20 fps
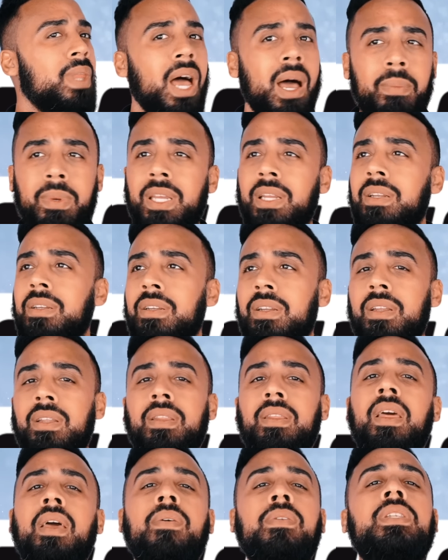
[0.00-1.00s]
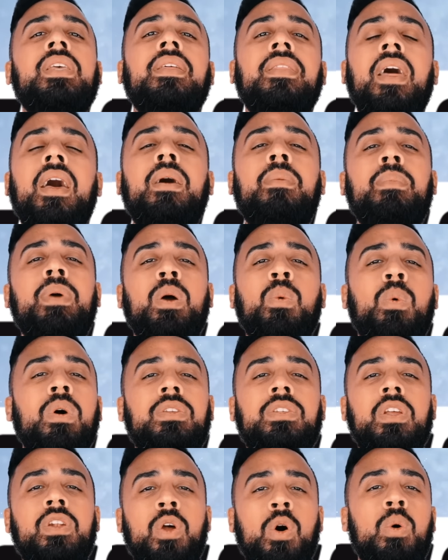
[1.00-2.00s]
I mean, to them, it
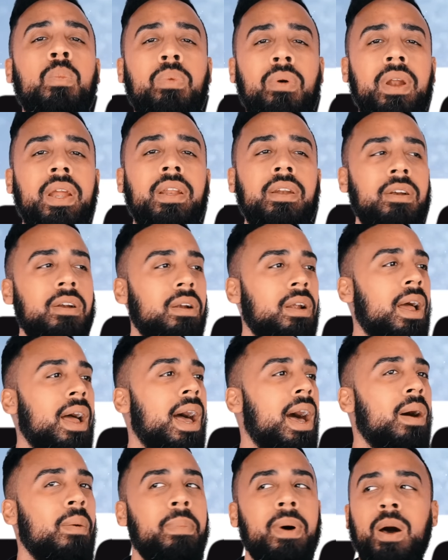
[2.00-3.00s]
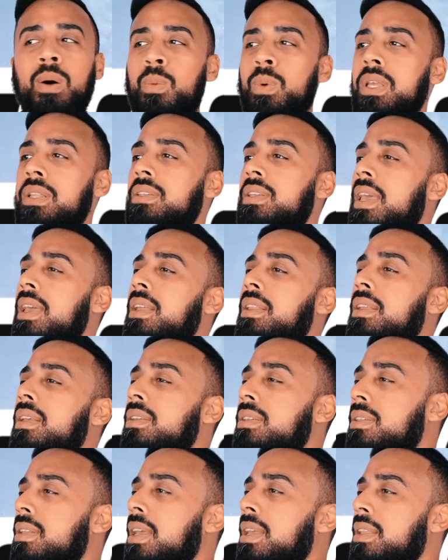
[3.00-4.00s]
was a no-brainer. How about we take
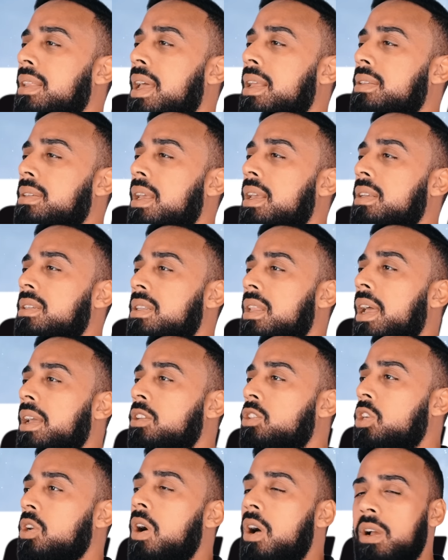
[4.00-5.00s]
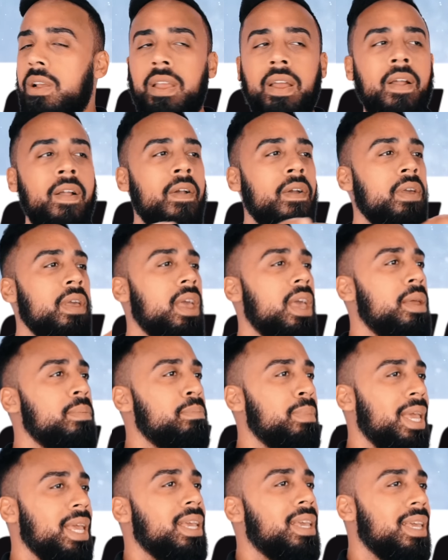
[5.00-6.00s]
this thing that tastes like chalk
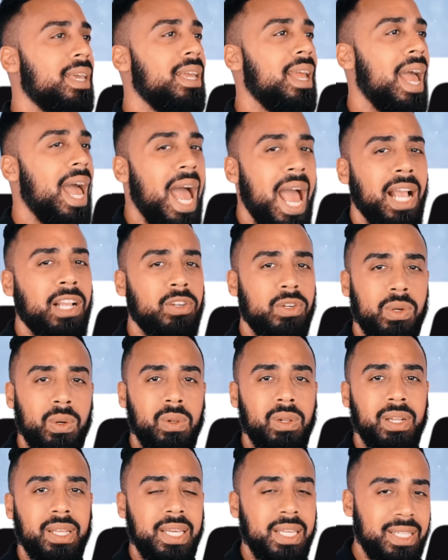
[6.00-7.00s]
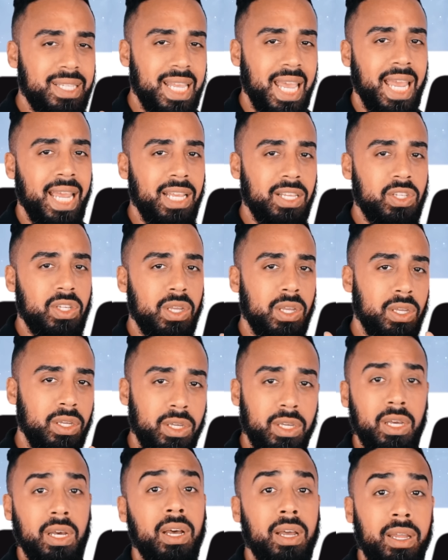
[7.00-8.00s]
and make it actually
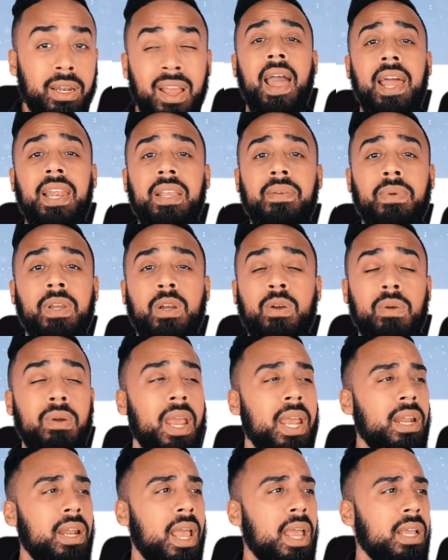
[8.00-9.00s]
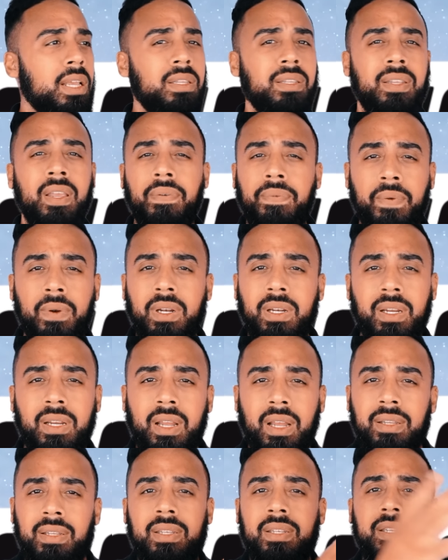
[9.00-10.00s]
taste good, and even create a different
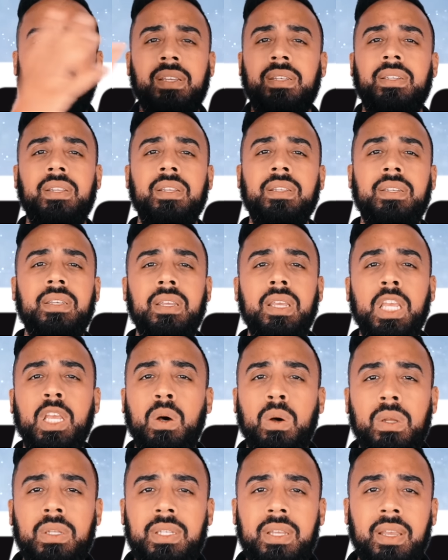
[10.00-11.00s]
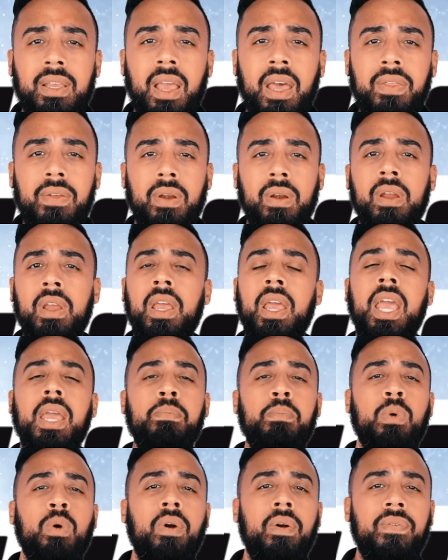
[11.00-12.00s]
consistency altogether, a
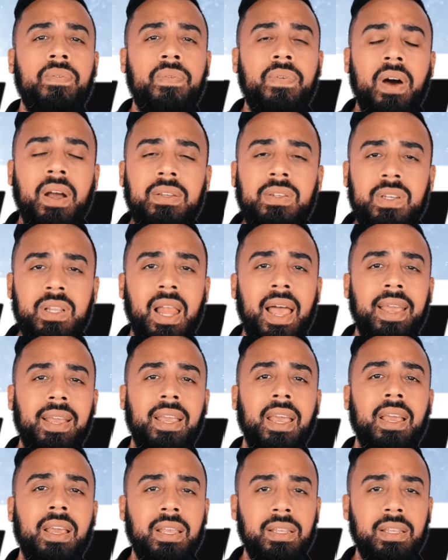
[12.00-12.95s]
more fudge-like